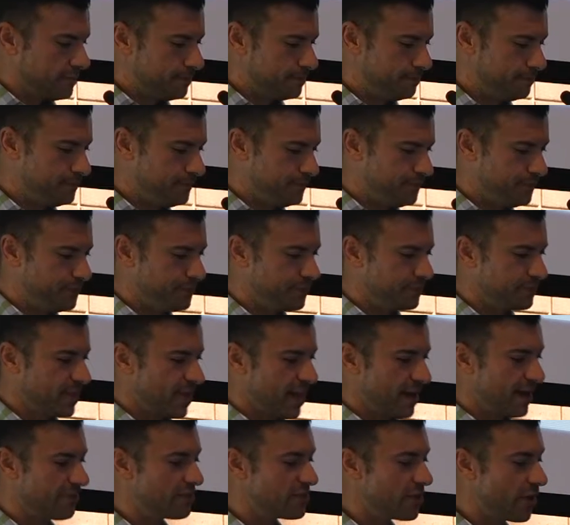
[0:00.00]

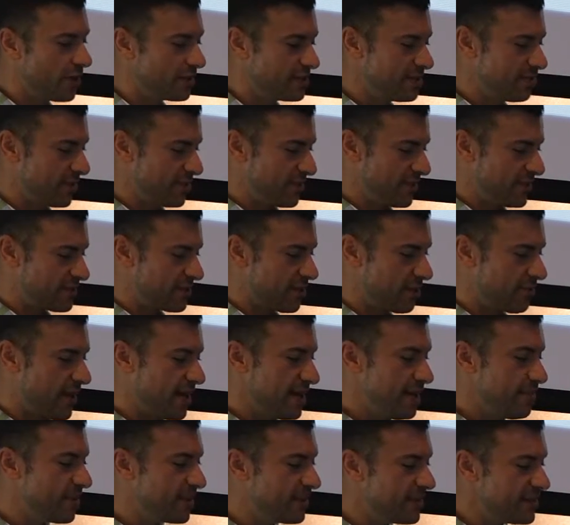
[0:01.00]
And I've talked about this
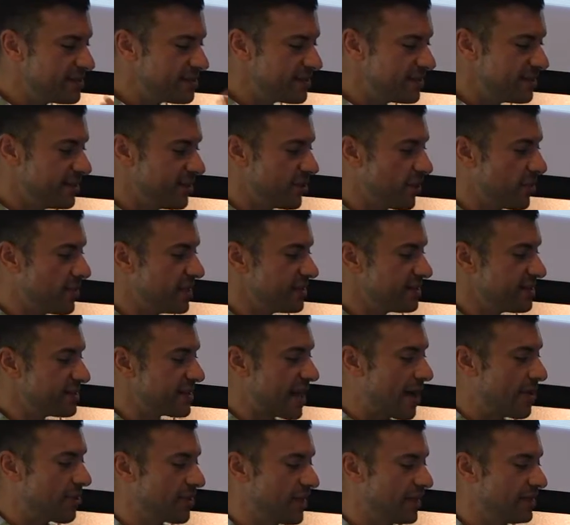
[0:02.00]
already, but this is
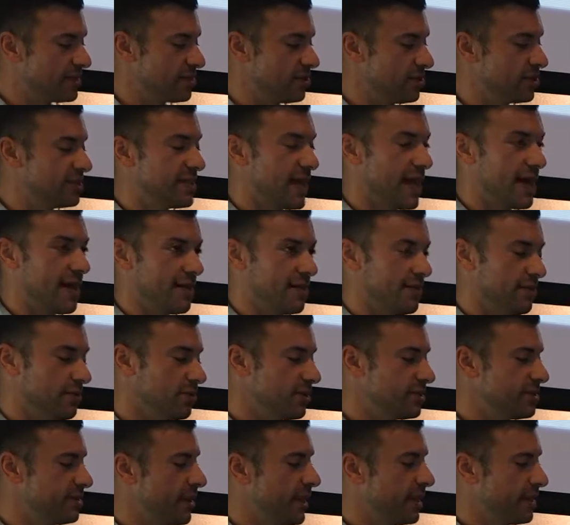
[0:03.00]
how things looked
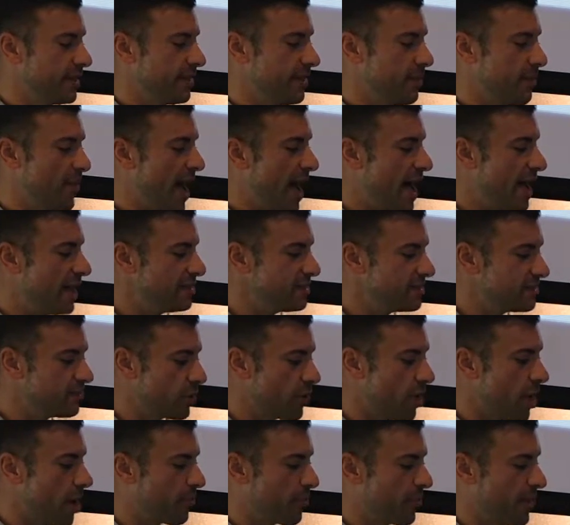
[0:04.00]
like in the past,
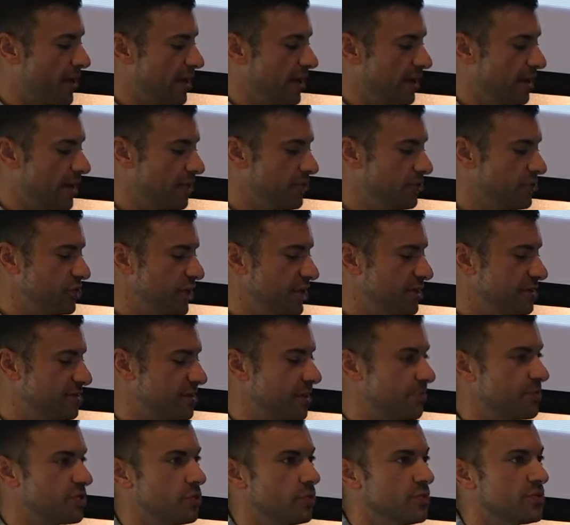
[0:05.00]
where operating energy
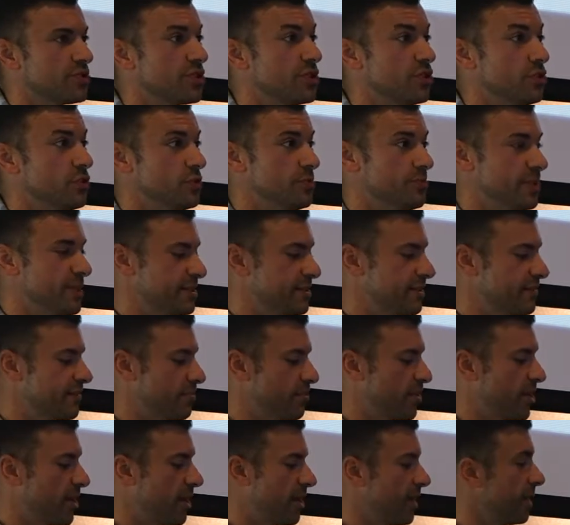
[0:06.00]
consumption was a huge piece of
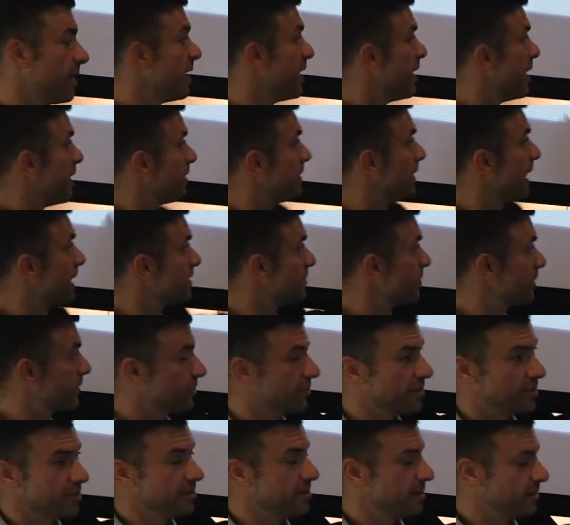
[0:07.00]
the pie. That's what
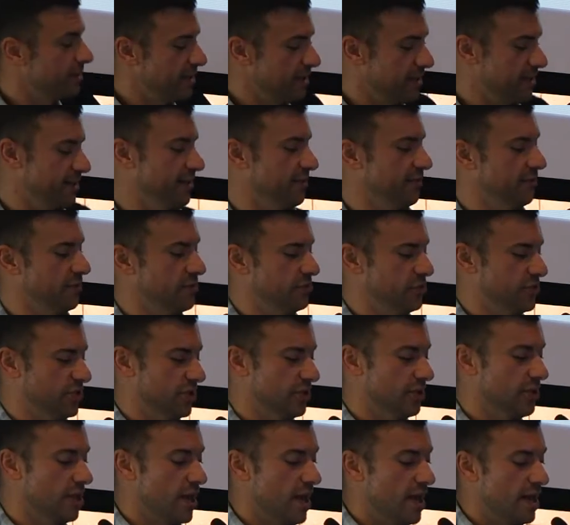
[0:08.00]
they're going to look like in the
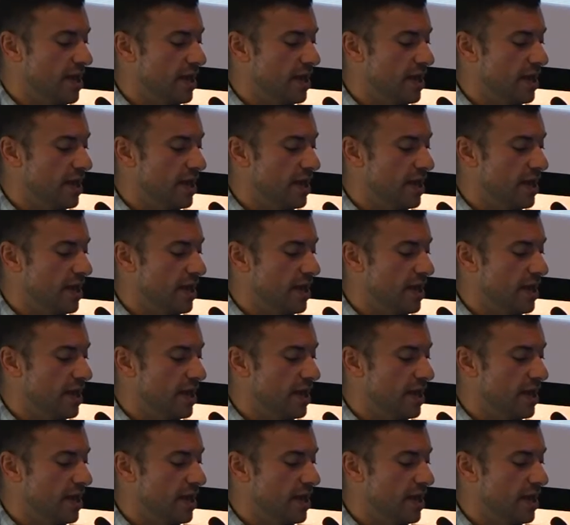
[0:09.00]
future.